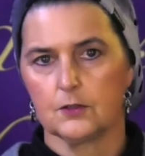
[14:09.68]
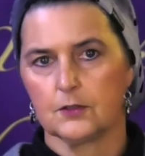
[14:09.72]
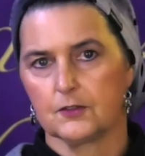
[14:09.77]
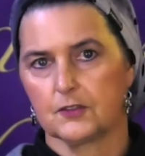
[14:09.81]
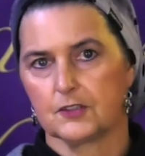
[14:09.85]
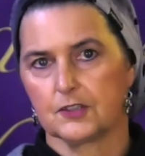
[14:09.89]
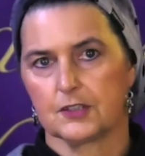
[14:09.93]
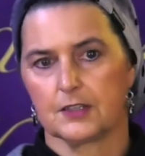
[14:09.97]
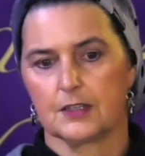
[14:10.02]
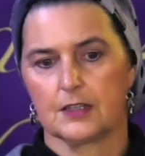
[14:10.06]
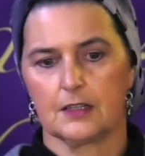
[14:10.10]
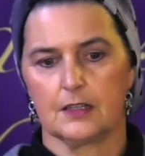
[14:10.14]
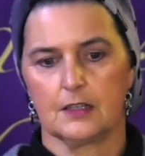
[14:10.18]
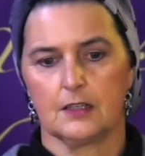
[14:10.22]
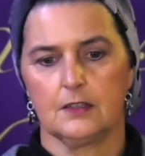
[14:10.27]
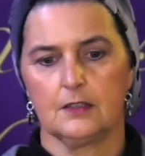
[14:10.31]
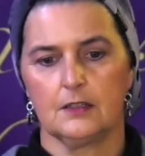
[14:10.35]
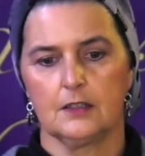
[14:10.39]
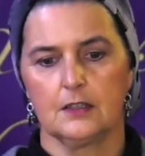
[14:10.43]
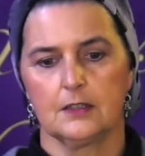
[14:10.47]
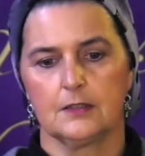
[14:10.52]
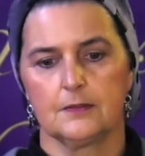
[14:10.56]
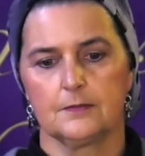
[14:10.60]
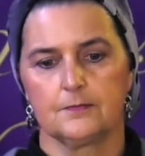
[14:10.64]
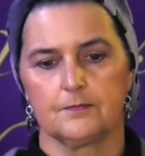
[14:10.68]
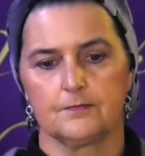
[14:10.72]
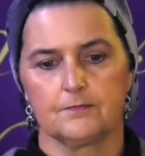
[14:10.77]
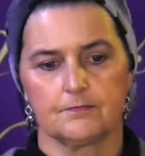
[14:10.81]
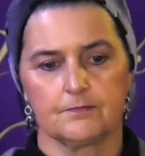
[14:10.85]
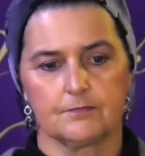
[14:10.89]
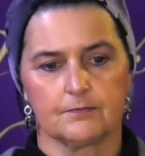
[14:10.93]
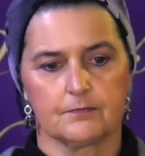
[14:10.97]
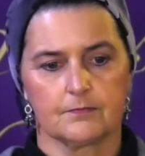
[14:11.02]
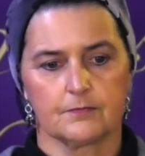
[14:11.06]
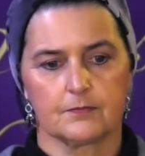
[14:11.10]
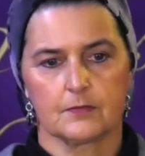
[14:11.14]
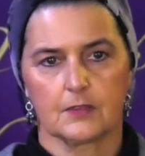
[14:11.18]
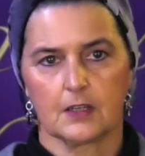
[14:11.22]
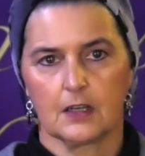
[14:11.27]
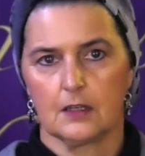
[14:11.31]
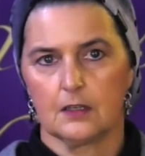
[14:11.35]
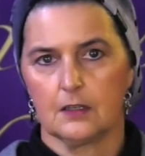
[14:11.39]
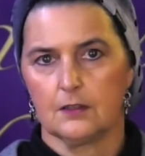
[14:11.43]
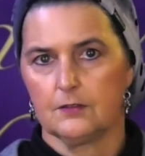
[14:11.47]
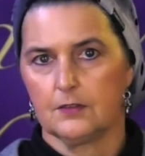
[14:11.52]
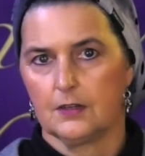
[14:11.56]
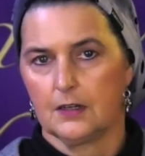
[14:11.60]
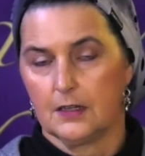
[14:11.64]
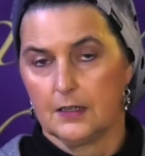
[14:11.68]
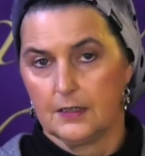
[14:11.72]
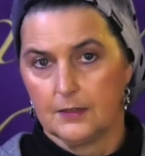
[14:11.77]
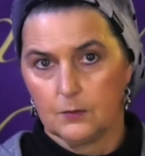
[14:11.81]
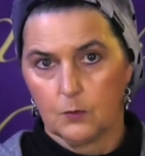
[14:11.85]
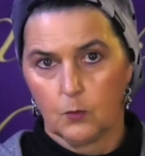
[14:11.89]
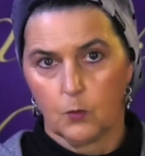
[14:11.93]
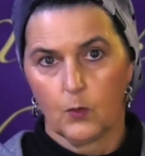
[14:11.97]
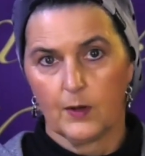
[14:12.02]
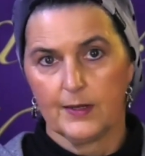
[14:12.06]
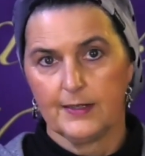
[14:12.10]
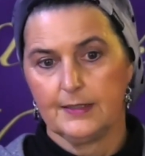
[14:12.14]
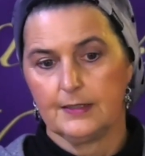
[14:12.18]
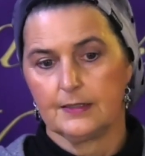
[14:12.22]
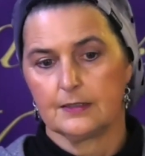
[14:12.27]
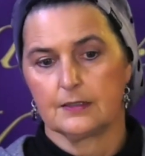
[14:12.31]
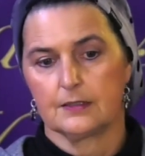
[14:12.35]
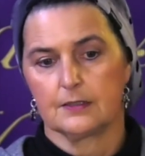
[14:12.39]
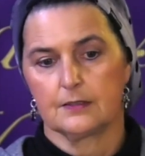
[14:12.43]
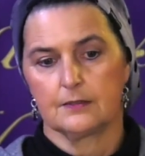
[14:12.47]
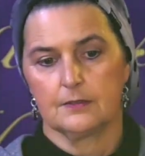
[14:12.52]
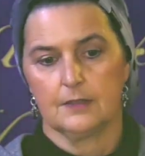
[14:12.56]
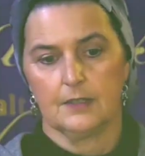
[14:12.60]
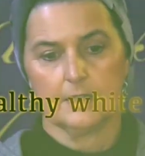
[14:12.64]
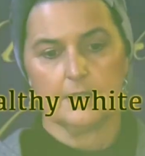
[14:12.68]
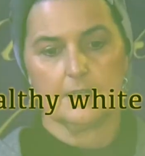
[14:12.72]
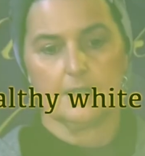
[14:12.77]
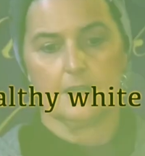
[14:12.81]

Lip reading: of skin, levan, white, it